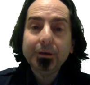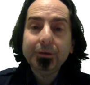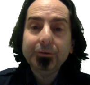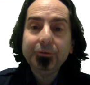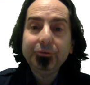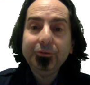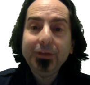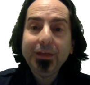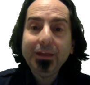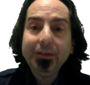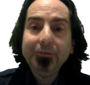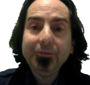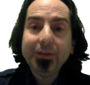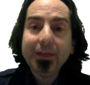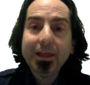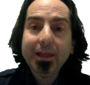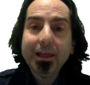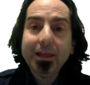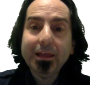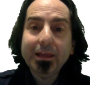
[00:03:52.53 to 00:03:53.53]
change
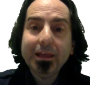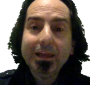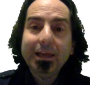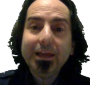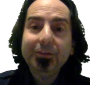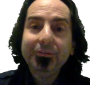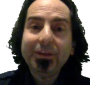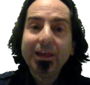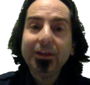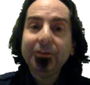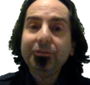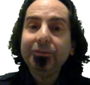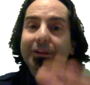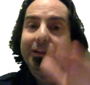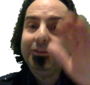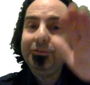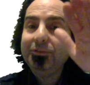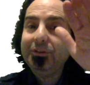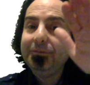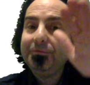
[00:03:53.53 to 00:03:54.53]
a, it's actually
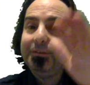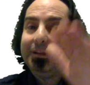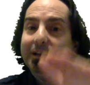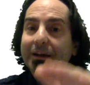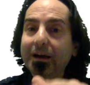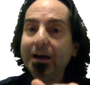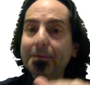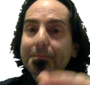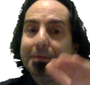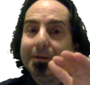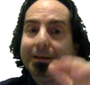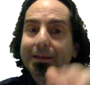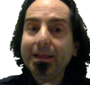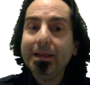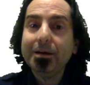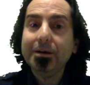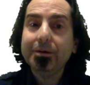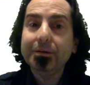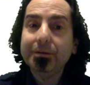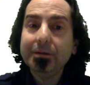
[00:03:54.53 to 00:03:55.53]
shifting up and
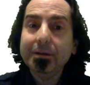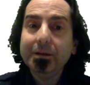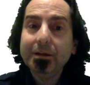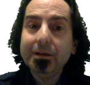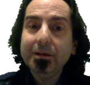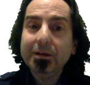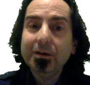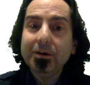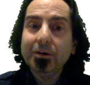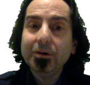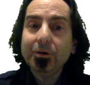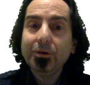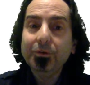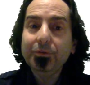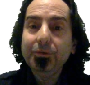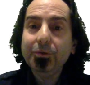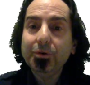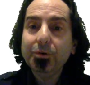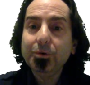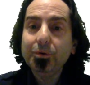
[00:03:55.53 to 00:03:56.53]
down,
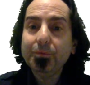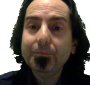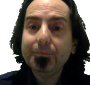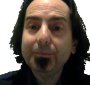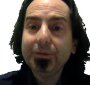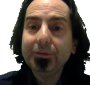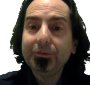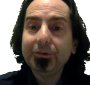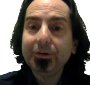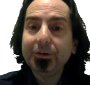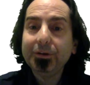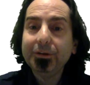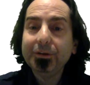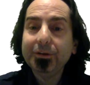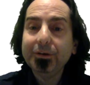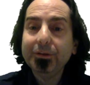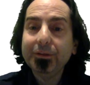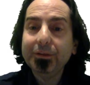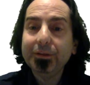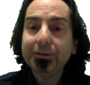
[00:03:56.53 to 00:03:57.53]
although it's hard to
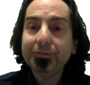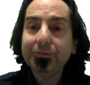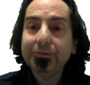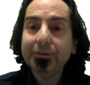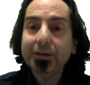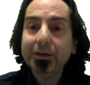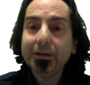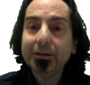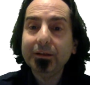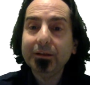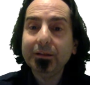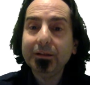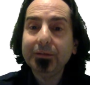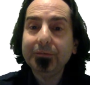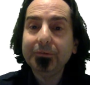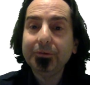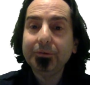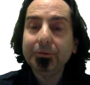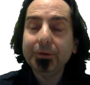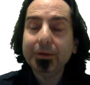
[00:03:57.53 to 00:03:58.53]
tell that it's not
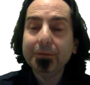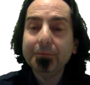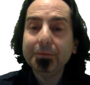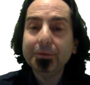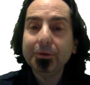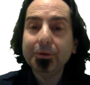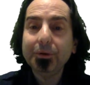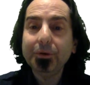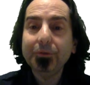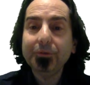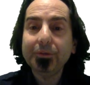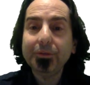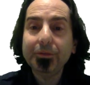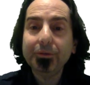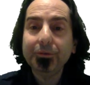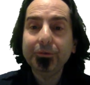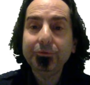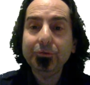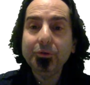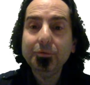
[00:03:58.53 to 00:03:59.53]
left or right. But notice that
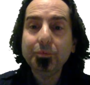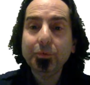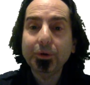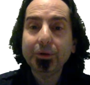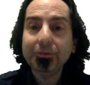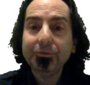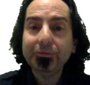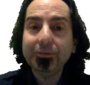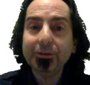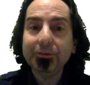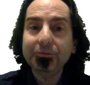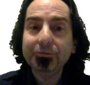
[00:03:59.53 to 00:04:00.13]
there's 2 points that